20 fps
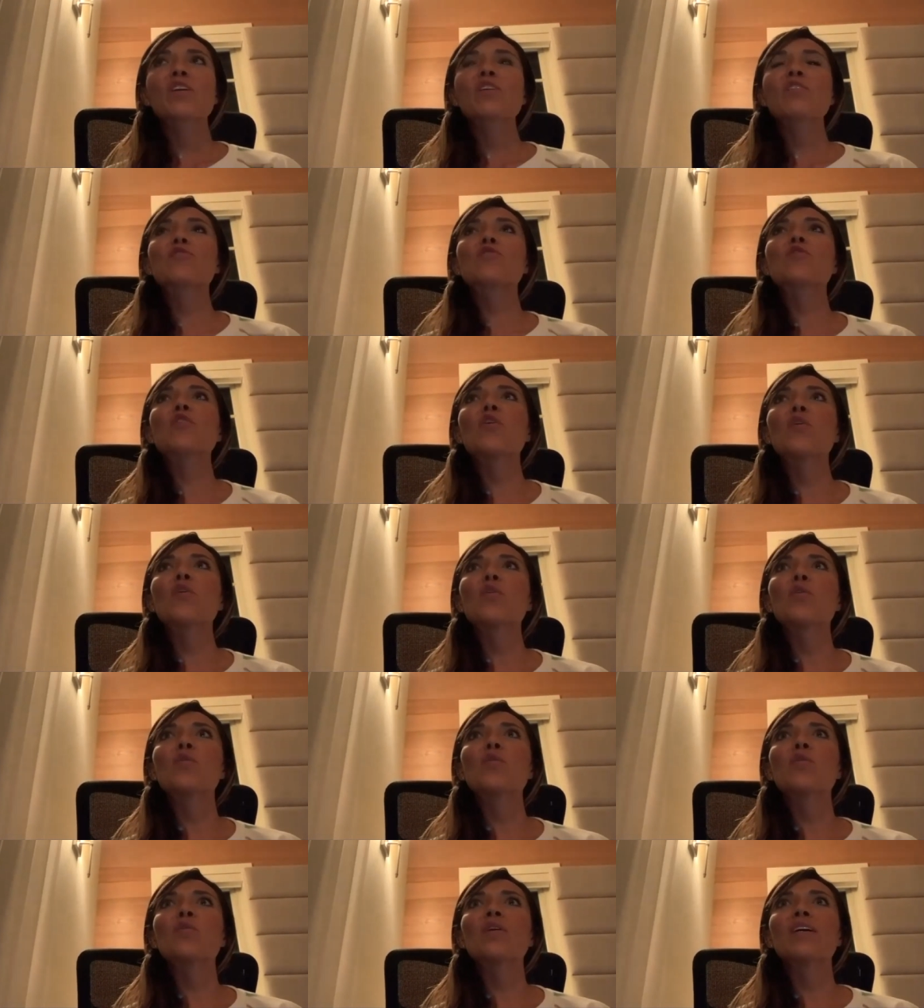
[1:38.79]

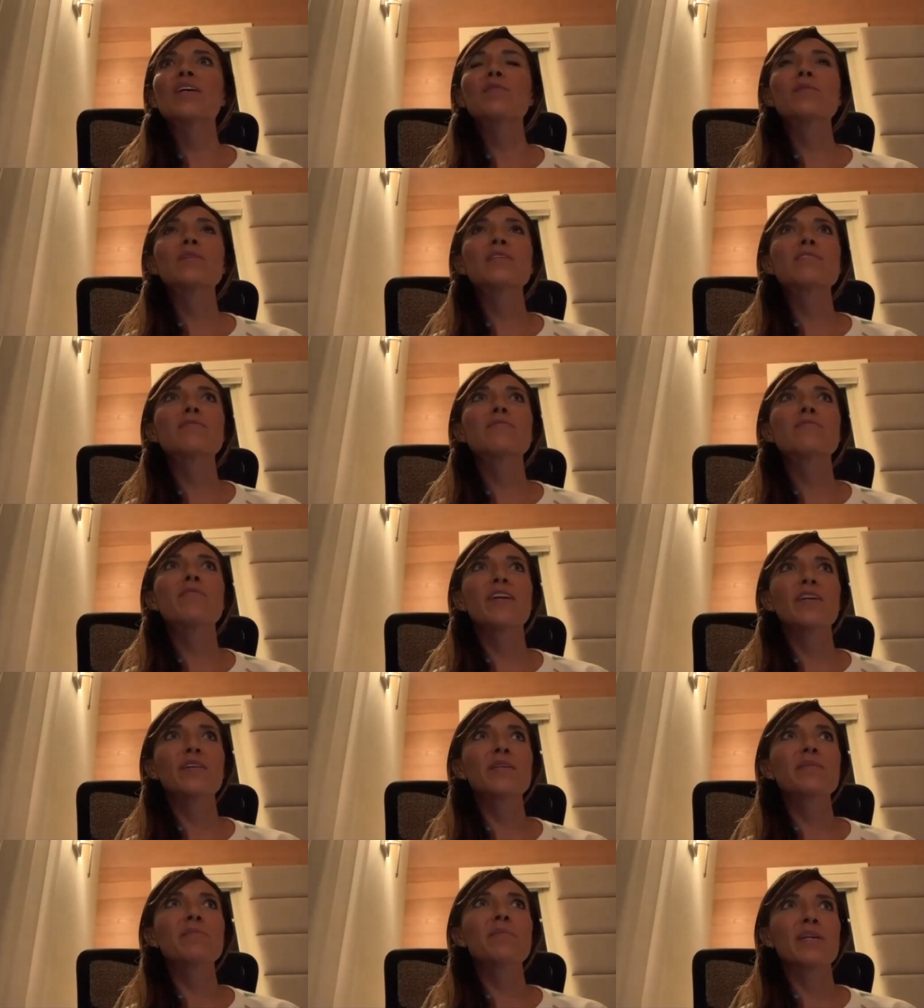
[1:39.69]
So it was
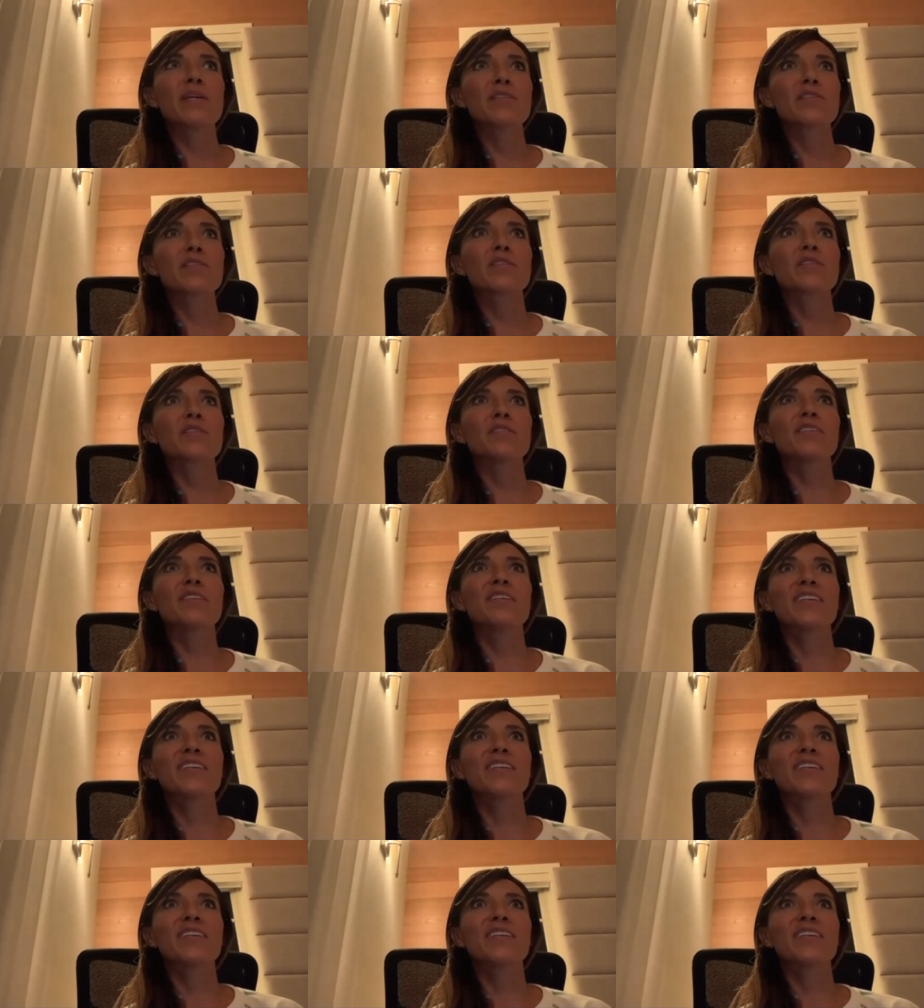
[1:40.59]
very magical.